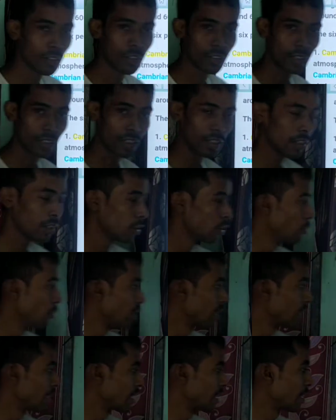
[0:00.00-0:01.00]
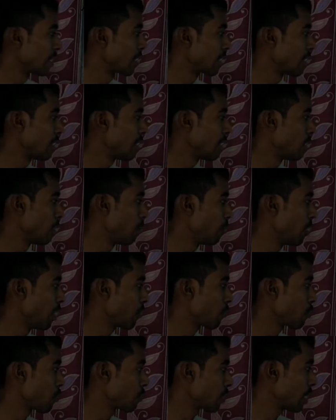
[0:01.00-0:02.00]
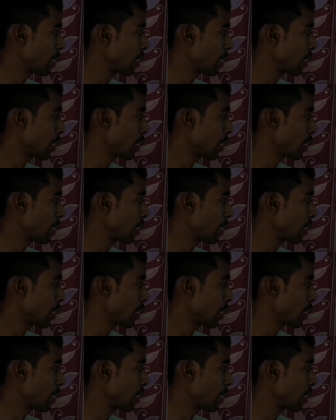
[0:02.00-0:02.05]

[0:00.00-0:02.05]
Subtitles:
okay, you will get it here. Apart from